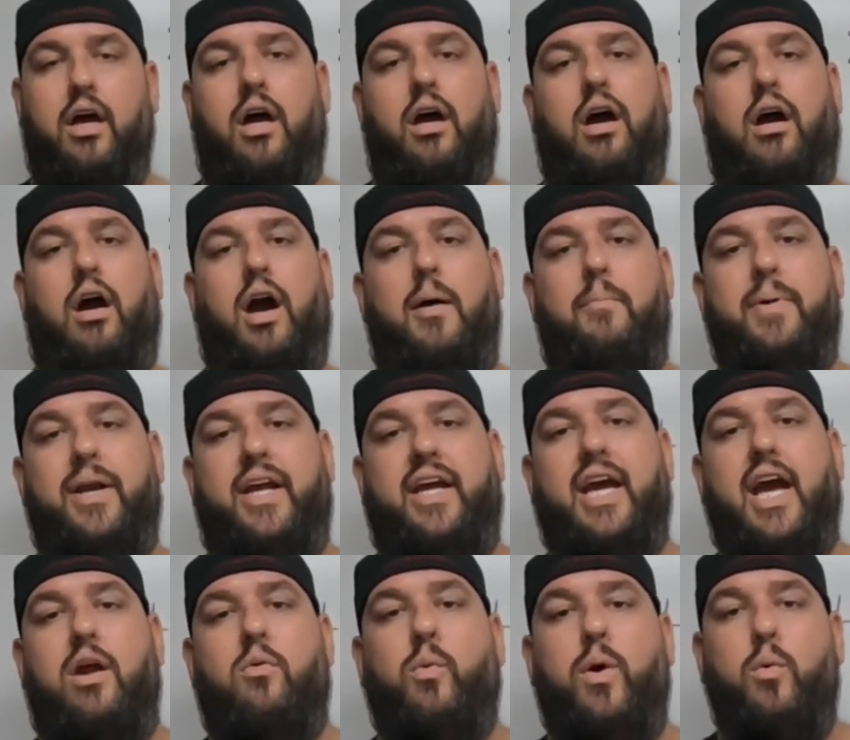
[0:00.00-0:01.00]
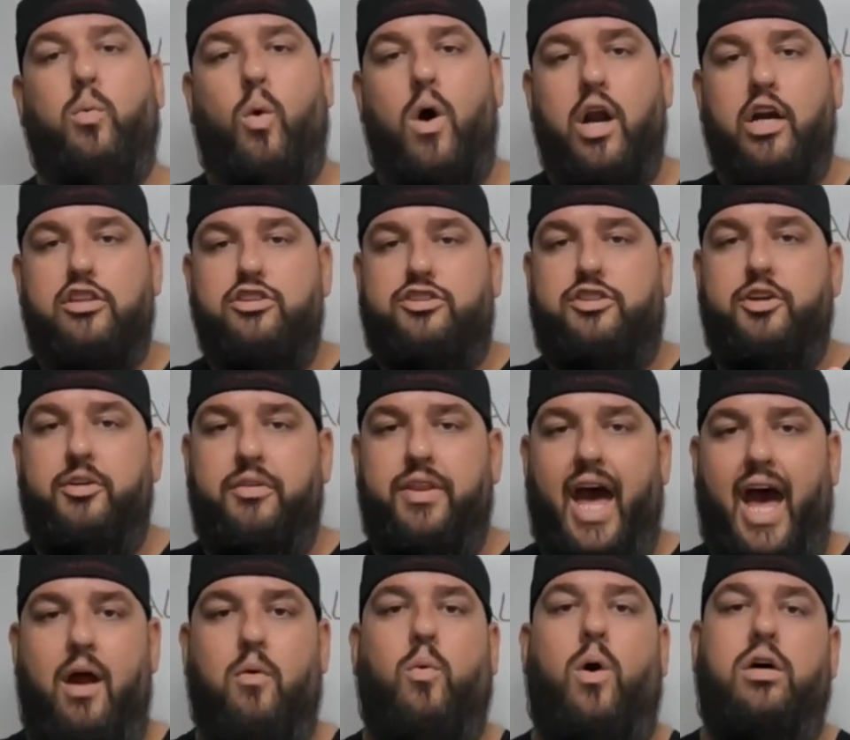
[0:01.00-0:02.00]
All right, but again, we want to do
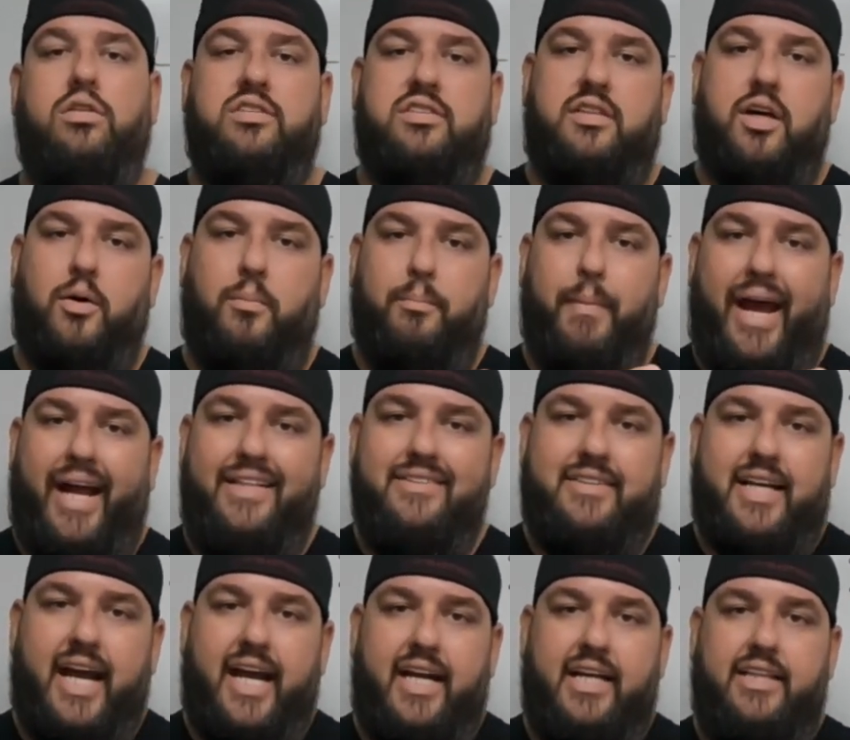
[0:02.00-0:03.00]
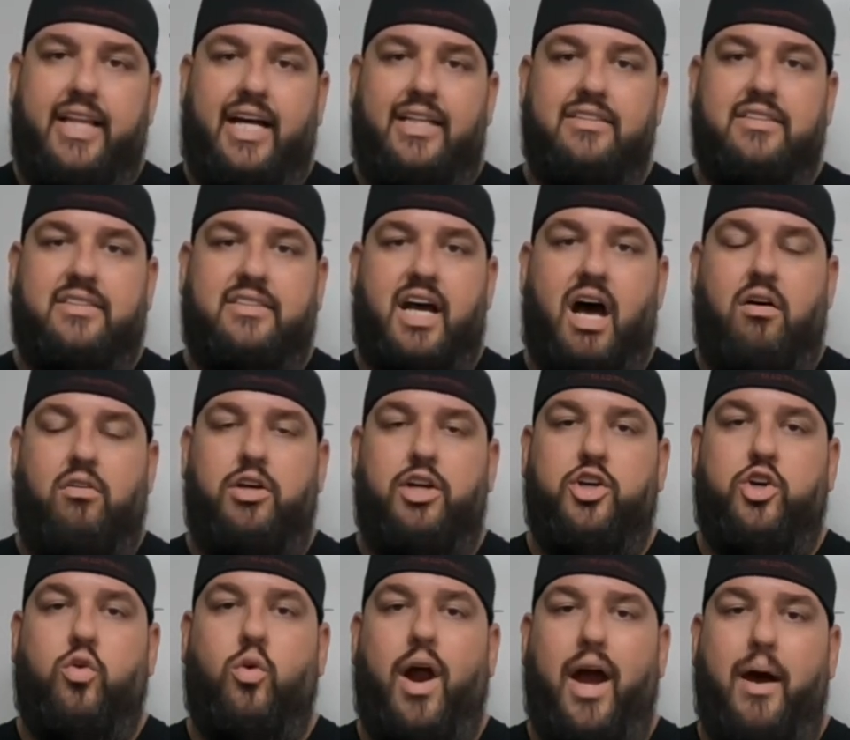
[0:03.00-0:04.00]
that while still maintaining that
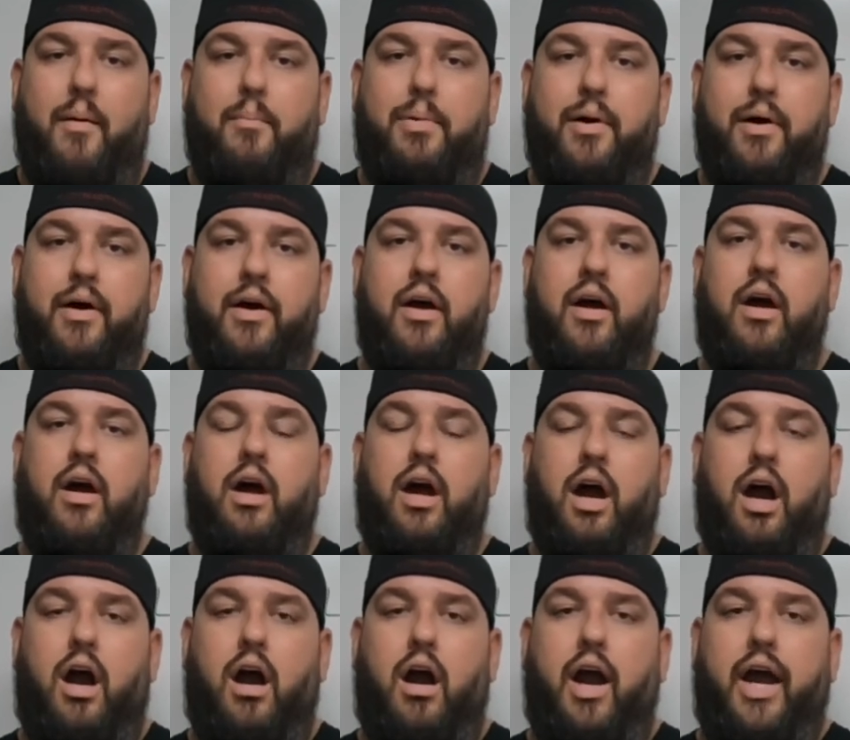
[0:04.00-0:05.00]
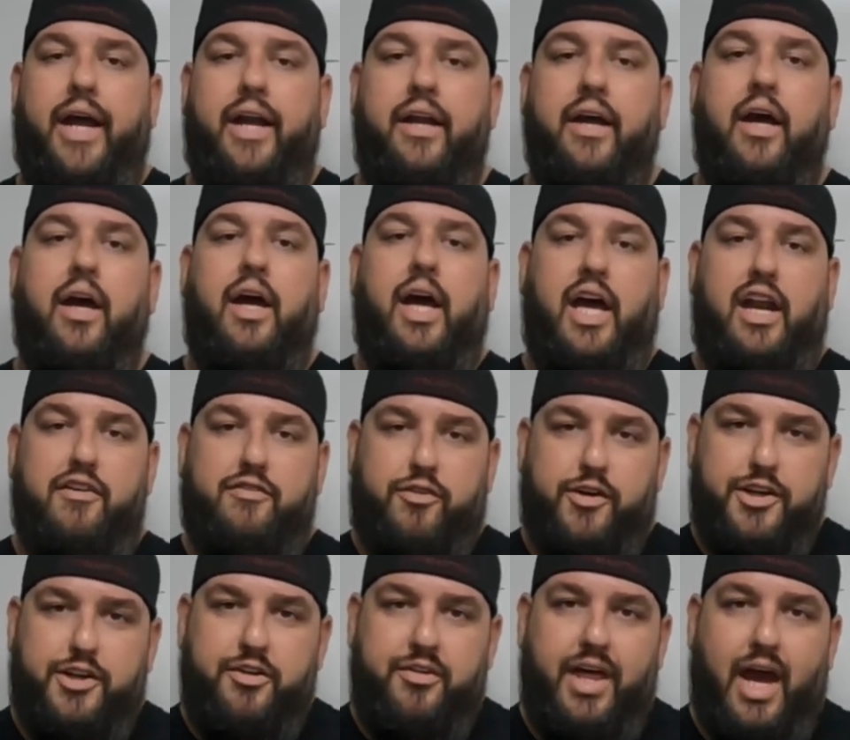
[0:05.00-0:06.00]
solid grip. All right, and if
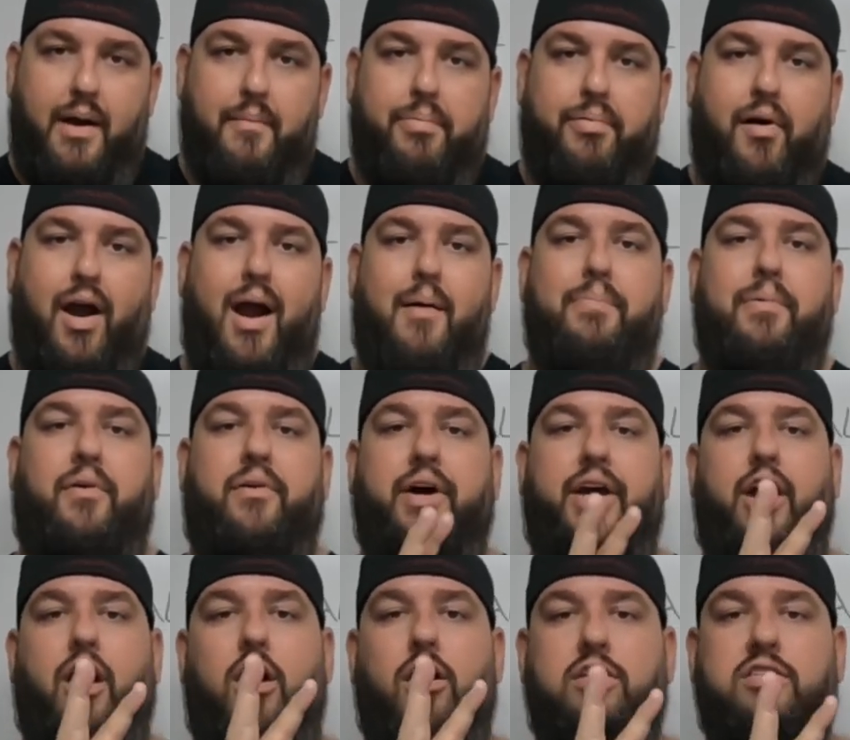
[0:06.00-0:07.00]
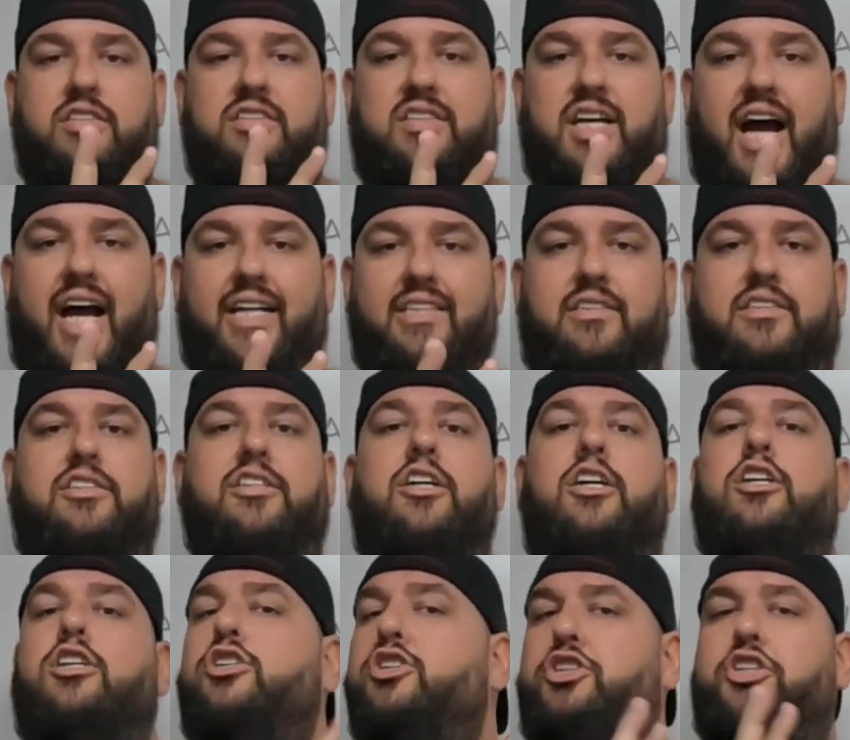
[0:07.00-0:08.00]
we do that properly, our sights
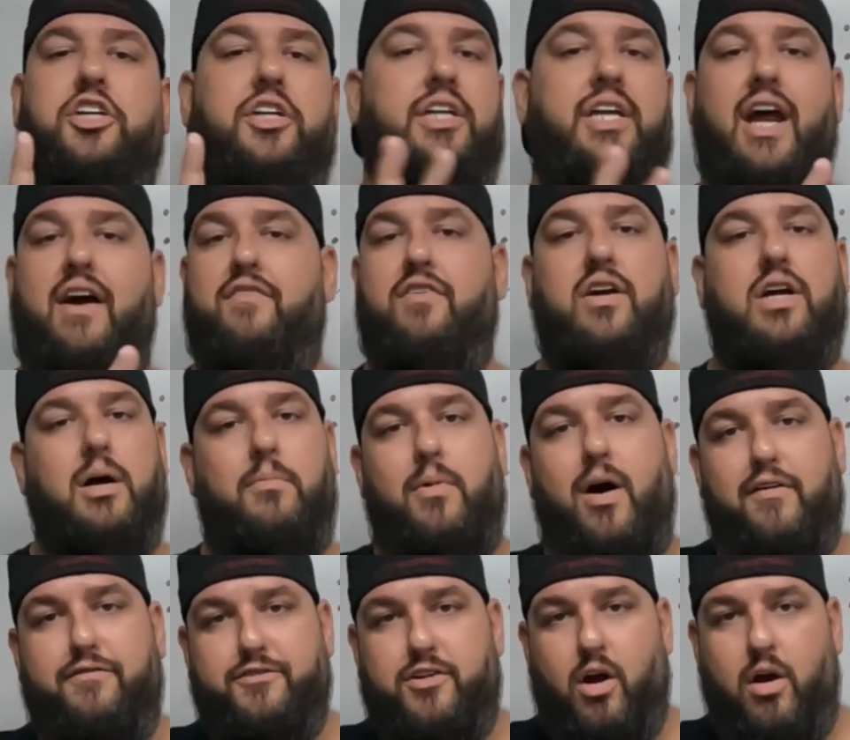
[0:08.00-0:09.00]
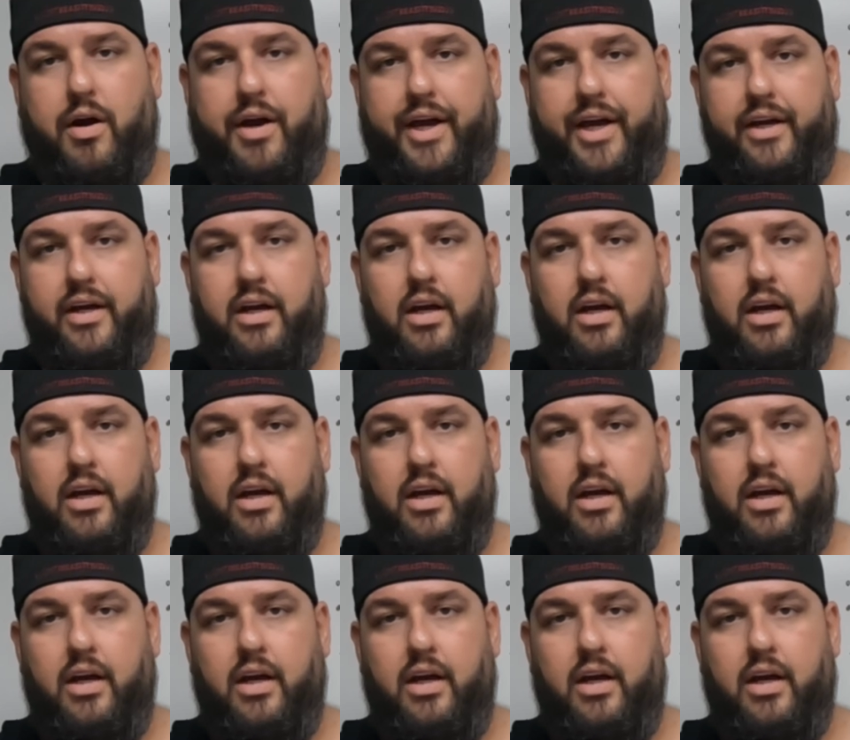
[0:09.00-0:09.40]
should never come off target.